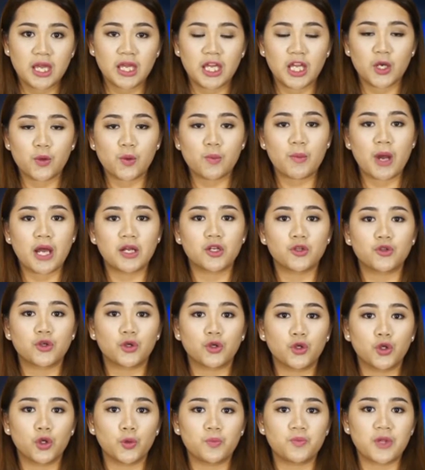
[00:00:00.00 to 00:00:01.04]
He reminded the
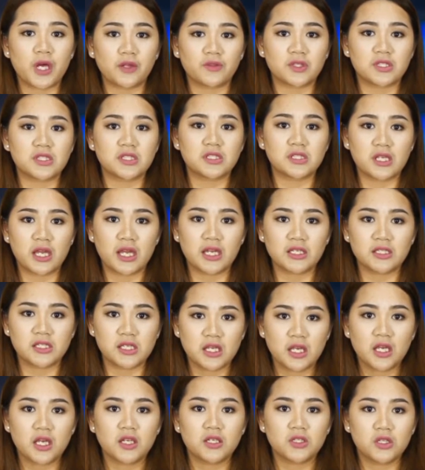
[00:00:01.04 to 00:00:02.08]
group that the state,